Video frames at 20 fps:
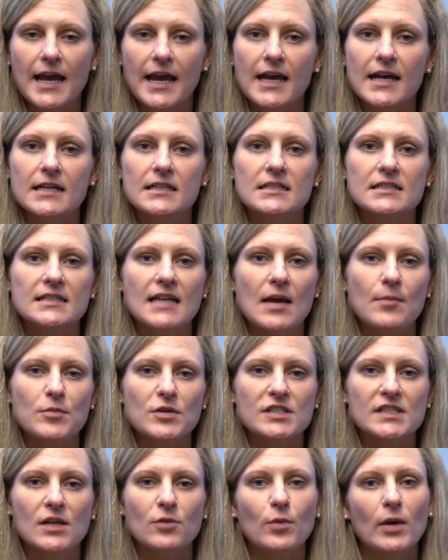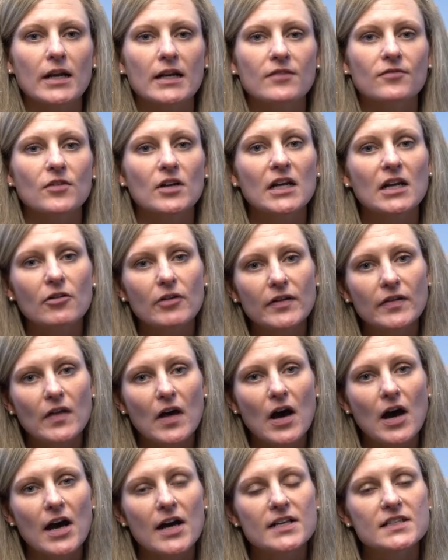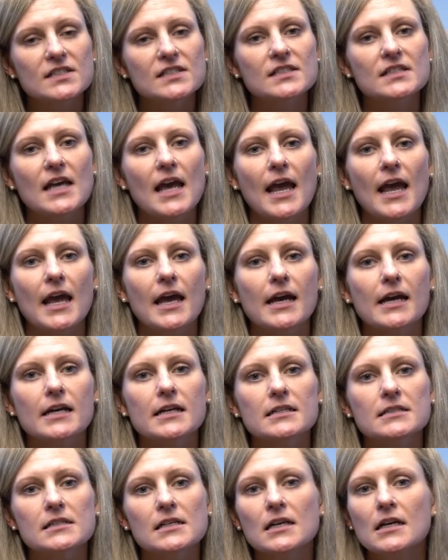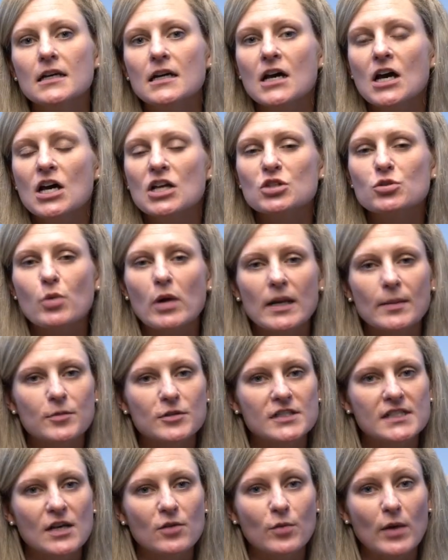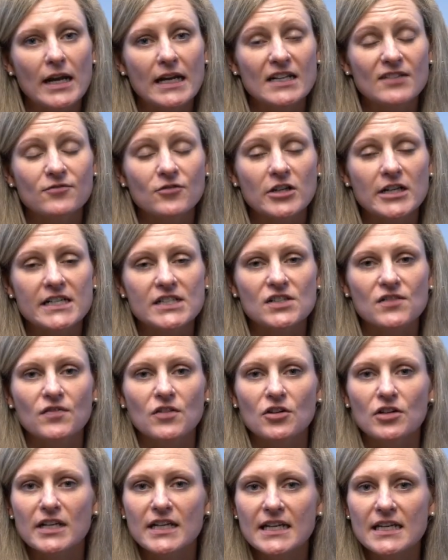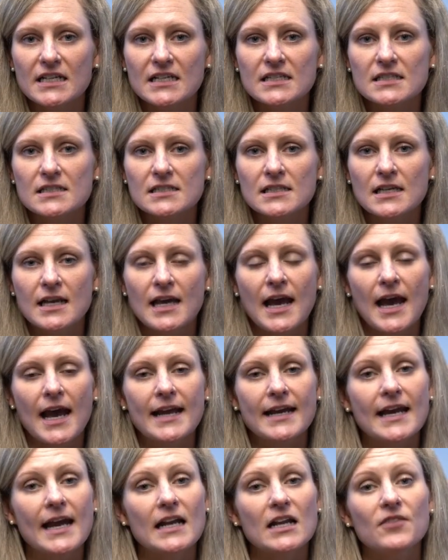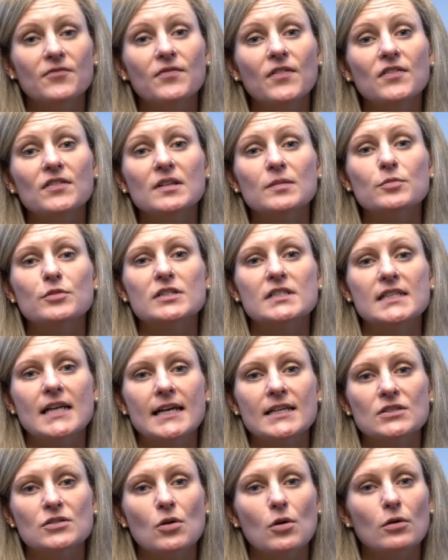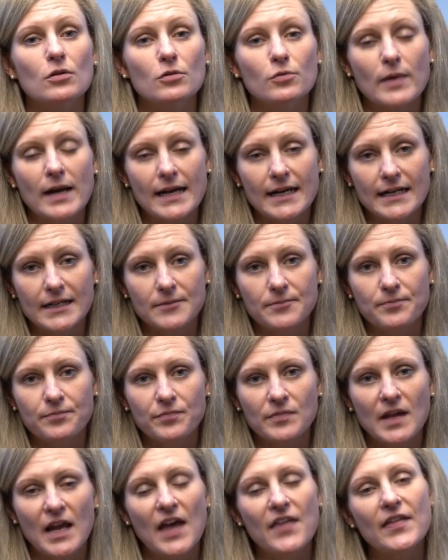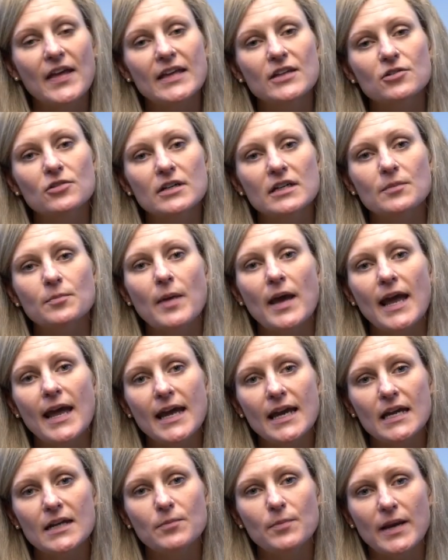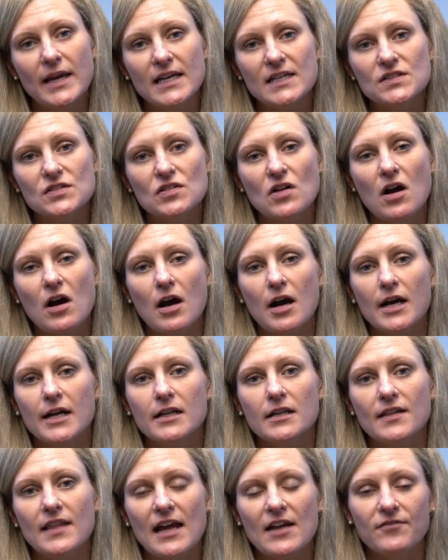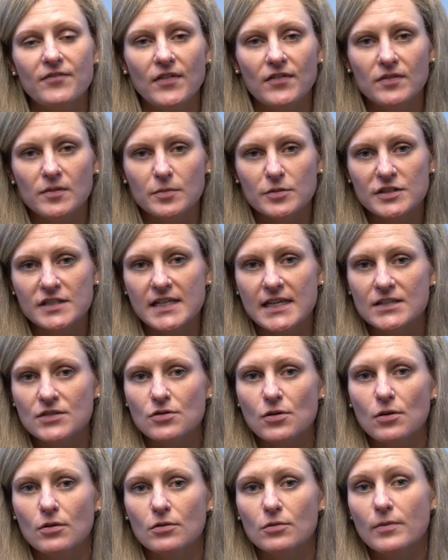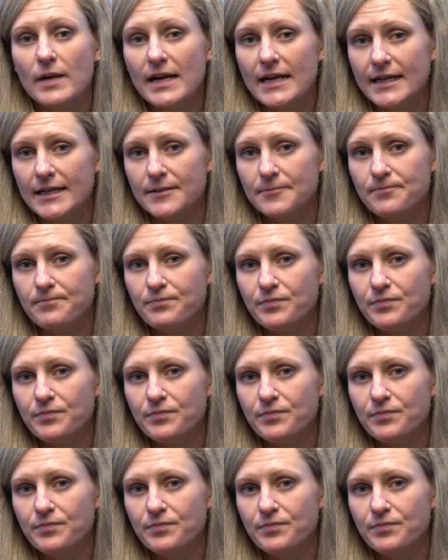and a 10% rating for hearing loss, and 20% rating for each of your knees, and get a 50% total rating. And then you'll get paid based on that 50% total rating.